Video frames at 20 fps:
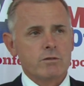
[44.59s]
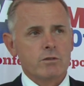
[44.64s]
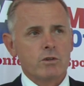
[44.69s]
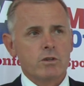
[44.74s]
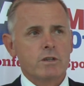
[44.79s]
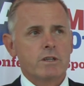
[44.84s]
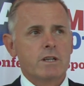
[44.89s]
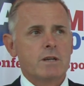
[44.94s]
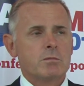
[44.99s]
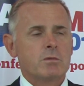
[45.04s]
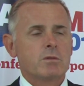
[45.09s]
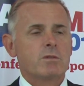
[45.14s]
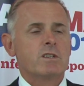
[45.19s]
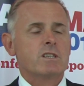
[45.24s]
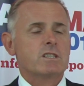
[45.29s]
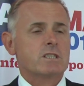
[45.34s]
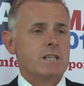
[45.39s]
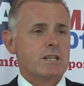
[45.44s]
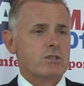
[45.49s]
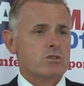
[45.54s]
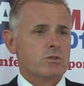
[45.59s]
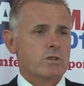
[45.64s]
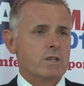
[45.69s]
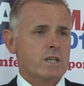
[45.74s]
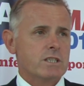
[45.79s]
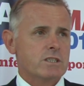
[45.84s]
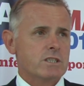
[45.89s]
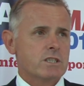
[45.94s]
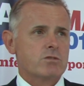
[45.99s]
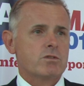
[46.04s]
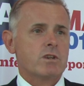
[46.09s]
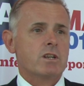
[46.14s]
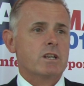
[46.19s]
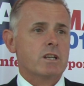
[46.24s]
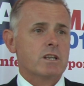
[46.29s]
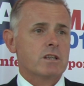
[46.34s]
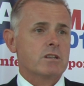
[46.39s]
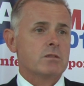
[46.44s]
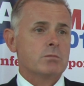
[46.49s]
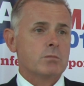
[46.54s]
I've got a number of international cases
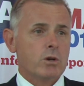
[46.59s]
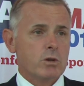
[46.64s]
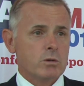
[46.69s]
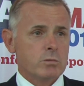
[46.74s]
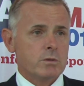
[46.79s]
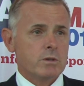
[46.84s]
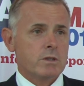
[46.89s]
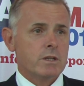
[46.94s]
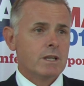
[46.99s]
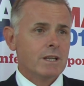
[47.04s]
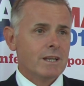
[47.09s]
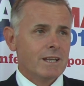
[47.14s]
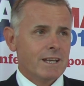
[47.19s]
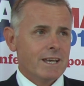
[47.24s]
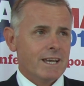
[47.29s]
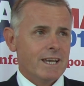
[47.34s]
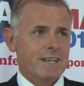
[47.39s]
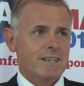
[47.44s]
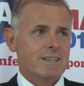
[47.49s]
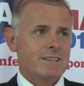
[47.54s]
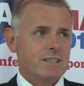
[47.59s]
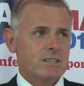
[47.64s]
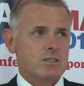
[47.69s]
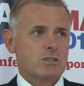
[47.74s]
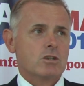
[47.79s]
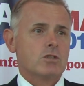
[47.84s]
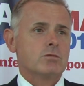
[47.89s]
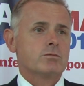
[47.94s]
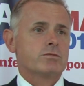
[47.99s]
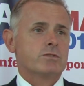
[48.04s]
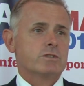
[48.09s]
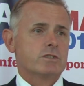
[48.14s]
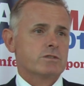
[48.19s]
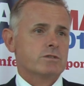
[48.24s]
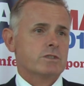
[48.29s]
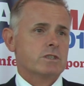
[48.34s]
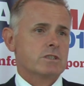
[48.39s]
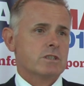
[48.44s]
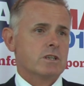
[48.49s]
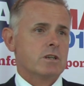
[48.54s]
running at the moment, and in this conference,
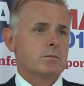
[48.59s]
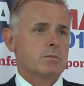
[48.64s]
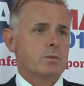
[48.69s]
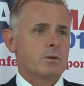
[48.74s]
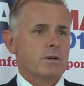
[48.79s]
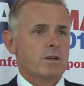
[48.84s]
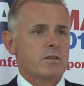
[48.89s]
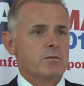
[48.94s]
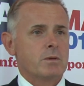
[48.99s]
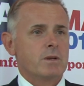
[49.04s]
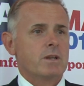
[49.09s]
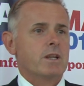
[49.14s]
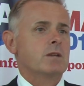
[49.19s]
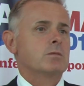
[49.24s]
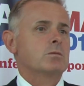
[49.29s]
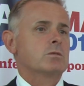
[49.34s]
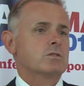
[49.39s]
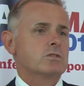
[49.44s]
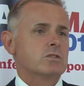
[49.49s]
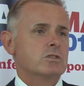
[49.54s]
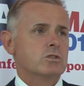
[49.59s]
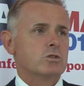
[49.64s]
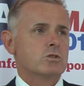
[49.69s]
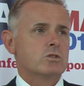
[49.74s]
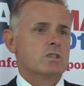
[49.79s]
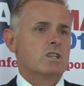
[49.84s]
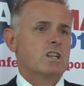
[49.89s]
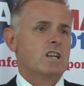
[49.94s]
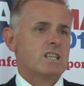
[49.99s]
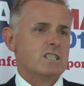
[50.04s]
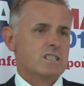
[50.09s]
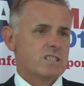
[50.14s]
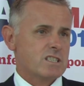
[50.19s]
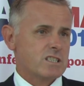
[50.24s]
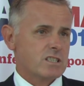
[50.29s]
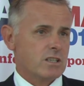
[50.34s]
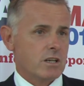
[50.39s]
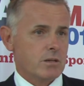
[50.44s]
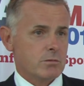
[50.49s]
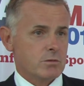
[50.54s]
for example, I've been able to utilize the
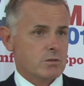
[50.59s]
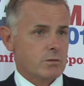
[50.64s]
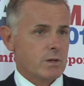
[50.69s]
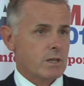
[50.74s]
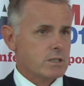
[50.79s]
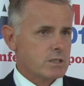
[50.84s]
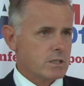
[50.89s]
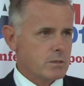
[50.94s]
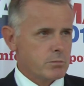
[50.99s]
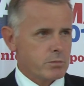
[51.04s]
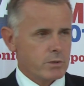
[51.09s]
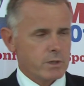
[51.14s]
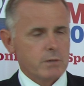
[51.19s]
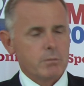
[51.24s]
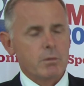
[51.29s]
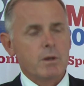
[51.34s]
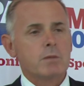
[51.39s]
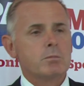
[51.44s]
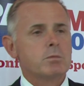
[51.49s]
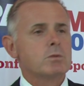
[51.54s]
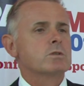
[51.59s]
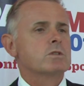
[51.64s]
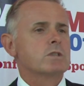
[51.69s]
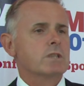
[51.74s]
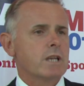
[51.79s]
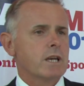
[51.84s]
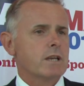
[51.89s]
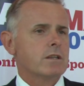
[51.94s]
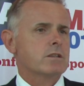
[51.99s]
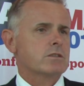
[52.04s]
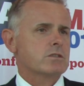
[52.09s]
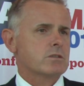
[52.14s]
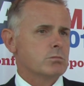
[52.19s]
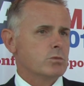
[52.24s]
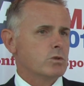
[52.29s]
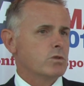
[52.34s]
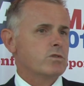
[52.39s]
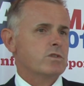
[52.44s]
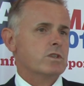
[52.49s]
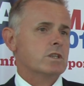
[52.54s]
time to actually bring people together to
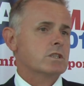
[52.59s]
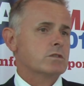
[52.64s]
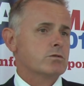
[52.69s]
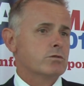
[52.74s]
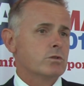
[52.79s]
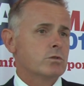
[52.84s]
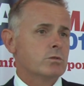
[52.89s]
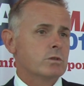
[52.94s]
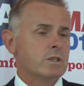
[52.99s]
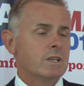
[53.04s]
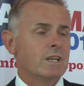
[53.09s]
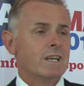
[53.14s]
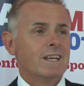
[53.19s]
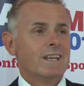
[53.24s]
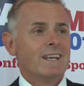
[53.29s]
move things forward,